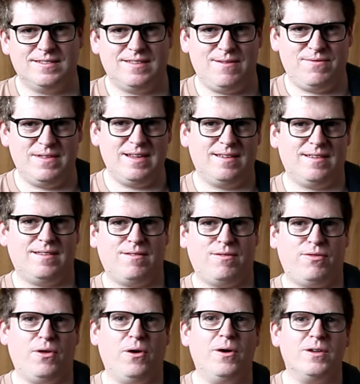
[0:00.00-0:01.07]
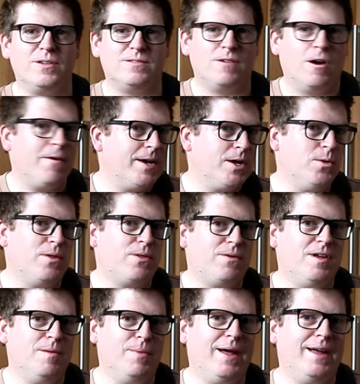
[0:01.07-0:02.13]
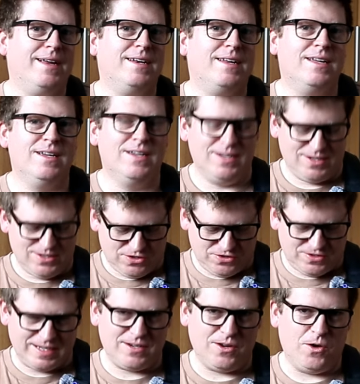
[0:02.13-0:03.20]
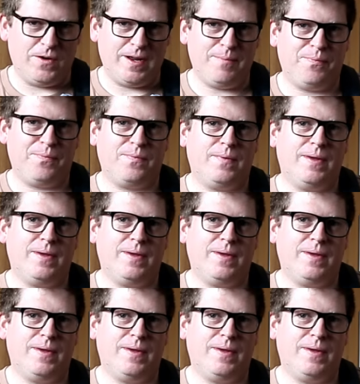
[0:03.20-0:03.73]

If these thoughts are already going through your mind, just ignore it.